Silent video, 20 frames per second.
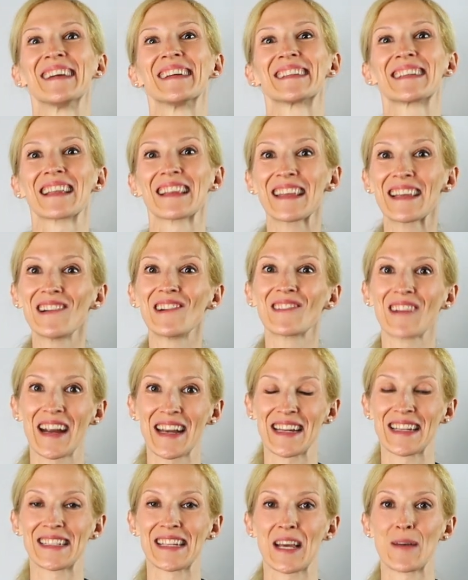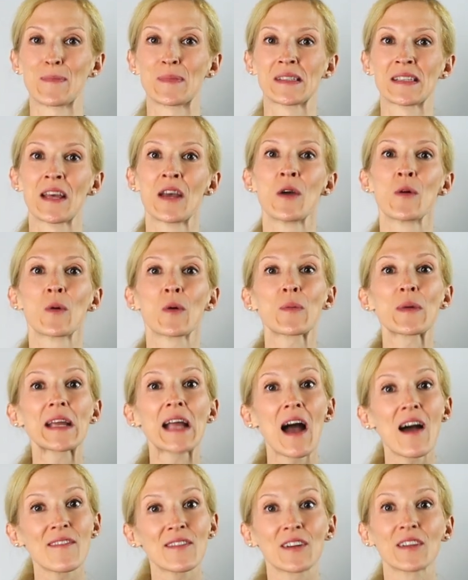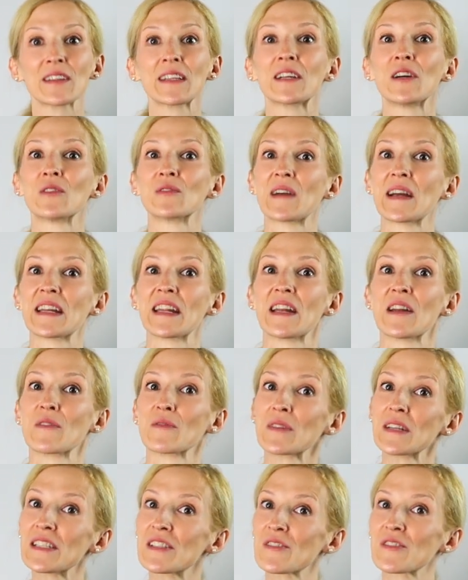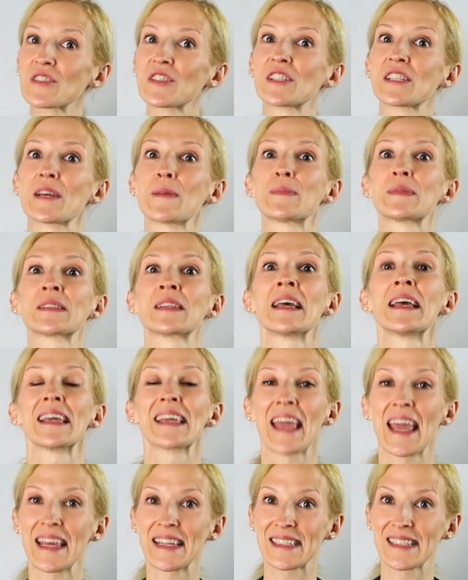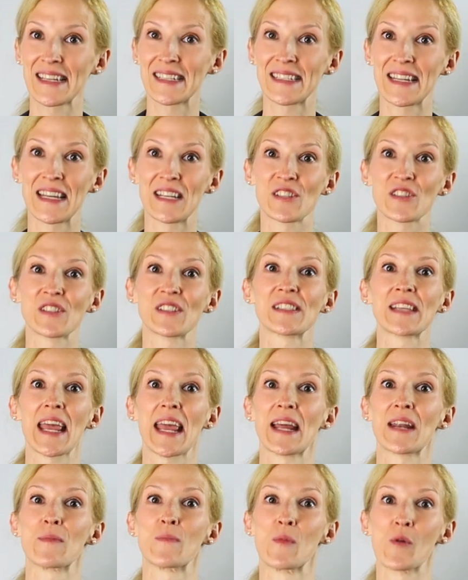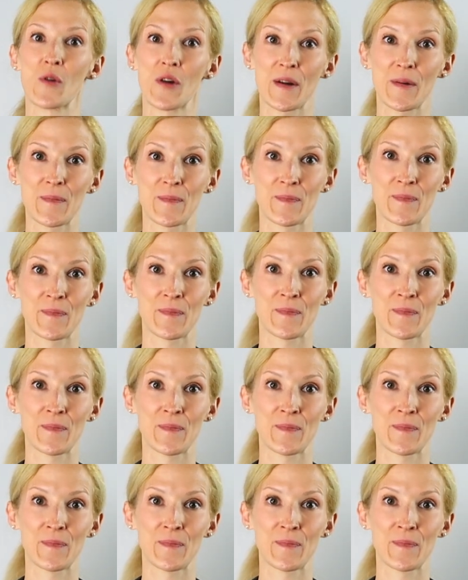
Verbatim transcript: to legal writing tips where we cover legal writing and research tips, case citations, and more.